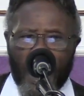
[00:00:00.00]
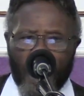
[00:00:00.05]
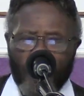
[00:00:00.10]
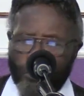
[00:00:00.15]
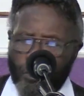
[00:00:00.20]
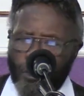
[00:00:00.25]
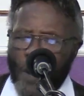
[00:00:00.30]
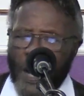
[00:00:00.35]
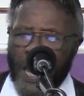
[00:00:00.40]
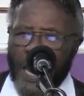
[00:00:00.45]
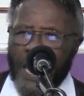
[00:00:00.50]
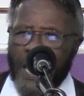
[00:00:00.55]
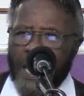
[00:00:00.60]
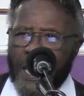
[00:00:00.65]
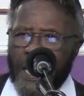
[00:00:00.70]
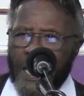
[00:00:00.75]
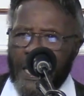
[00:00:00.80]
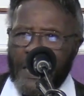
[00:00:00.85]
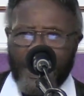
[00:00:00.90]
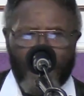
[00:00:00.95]
uh,
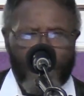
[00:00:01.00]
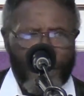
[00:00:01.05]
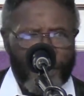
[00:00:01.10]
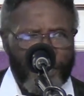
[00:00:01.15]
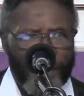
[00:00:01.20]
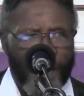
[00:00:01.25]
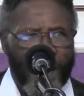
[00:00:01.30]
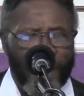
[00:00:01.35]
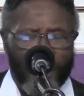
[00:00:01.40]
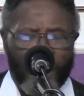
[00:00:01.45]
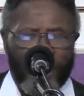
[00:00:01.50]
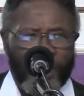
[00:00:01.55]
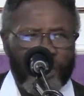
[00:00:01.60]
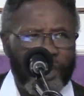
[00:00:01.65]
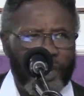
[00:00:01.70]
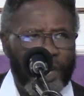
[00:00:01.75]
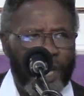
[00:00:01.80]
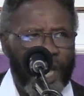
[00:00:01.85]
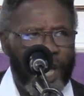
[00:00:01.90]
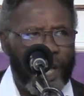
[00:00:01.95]
reign, and
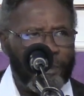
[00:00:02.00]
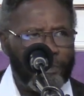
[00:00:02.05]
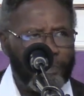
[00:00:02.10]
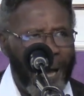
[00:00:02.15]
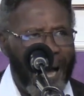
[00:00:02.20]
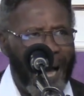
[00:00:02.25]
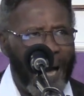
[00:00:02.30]
authority,